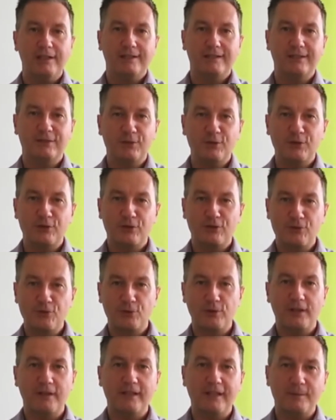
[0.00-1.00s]
Does it
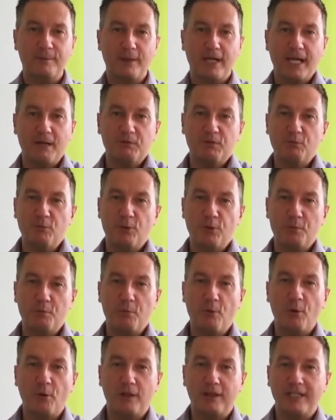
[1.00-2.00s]
show that they're perhaps more
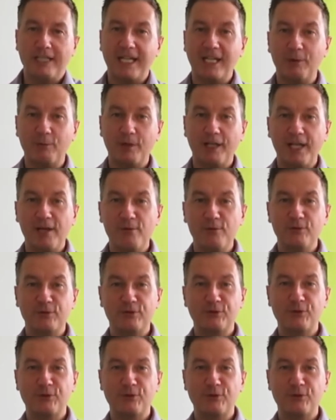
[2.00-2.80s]
important than anyone else?